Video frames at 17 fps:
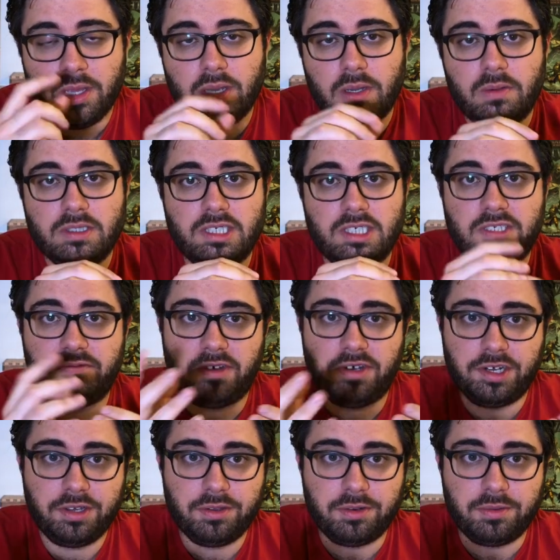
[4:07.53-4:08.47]
which is
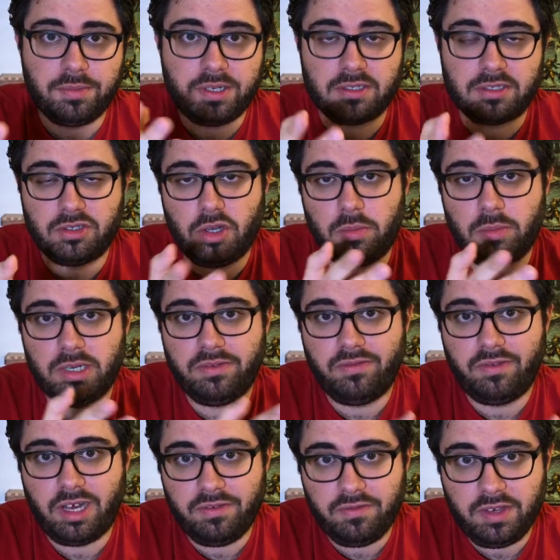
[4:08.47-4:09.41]
very good because normally
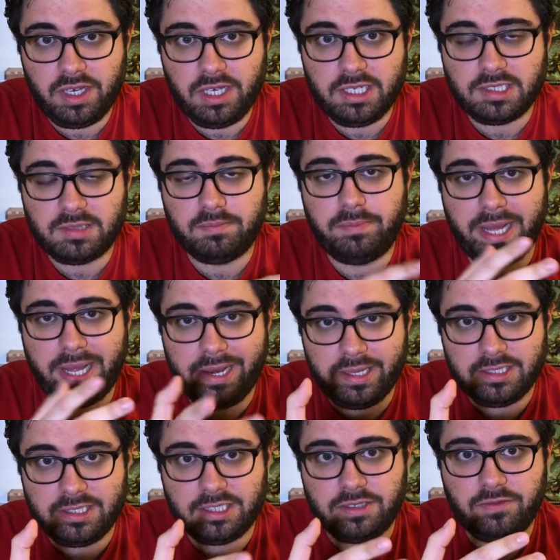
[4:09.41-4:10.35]
5e is
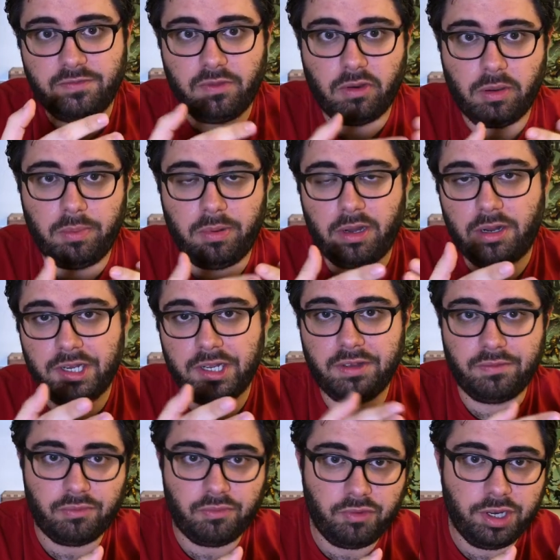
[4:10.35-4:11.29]
balanced for a party
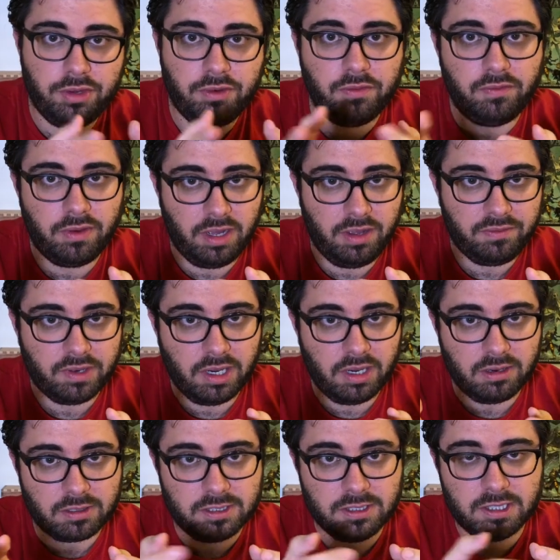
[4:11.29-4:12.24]
of 3 to 5
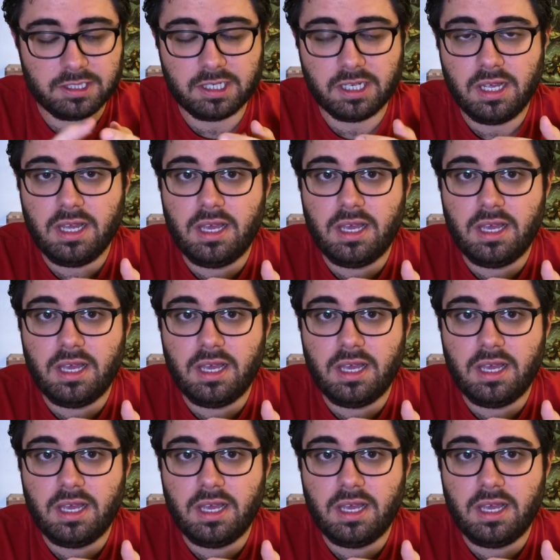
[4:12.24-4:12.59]
characters.